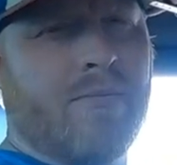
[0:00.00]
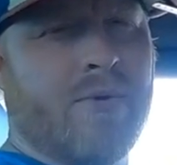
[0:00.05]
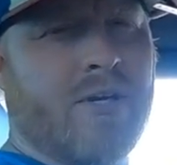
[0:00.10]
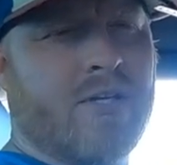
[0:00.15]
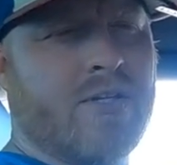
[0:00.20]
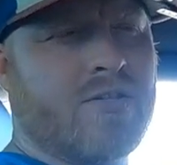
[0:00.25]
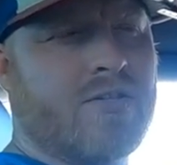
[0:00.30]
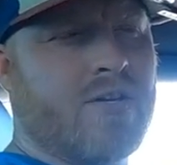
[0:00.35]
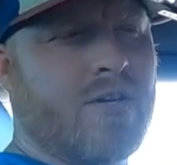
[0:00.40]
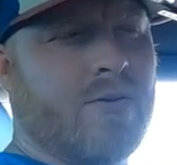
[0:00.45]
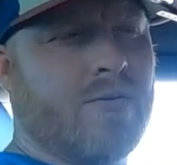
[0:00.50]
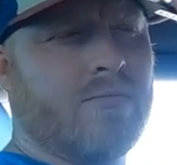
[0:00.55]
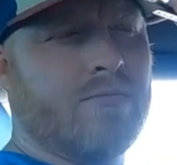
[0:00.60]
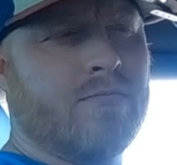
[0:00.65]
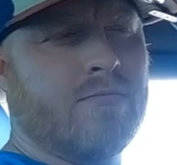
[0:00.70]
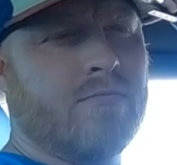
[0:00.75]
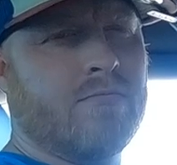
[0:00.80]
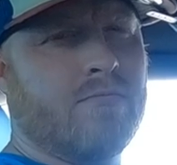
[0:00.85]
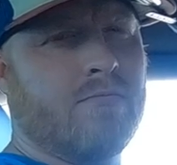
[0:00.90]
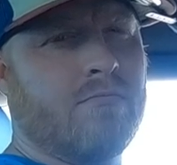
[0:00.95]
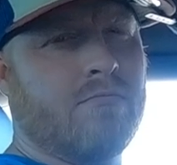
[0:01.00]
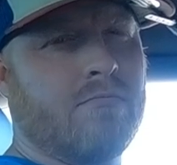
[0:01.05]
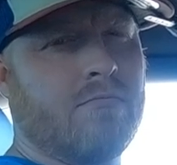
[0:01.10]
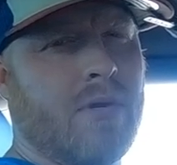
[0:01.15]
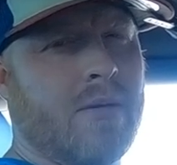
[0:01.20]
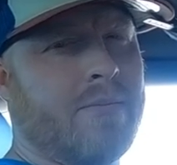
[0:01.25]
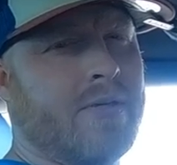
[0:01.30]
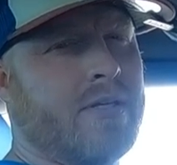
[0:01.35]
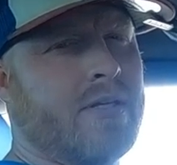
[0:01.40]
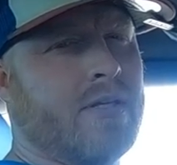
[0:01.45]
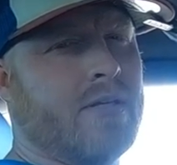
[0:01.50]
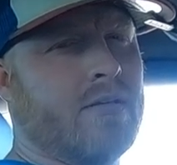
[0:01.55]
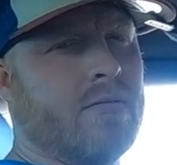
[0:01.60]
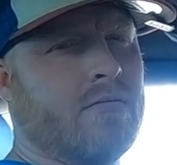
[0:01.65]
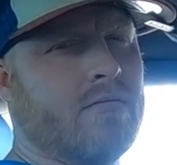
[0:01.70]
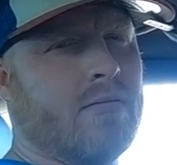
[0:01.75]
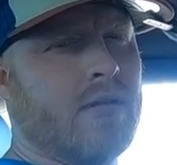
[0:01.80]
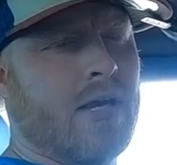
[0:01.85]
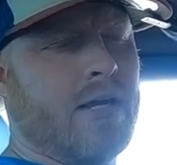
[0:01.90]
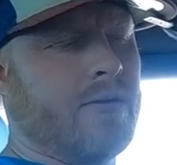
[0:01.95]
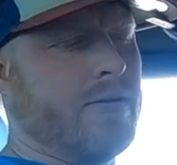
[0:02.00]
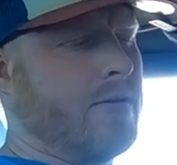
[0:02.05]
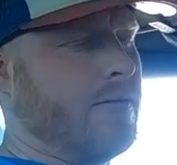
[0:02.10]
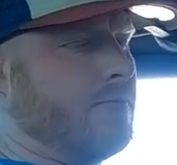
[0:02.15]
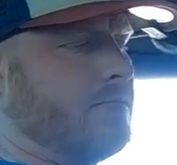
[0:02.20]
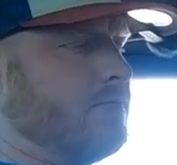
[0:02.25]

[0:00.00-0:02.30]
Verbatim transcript: much, so maybe he didn't. I don't know.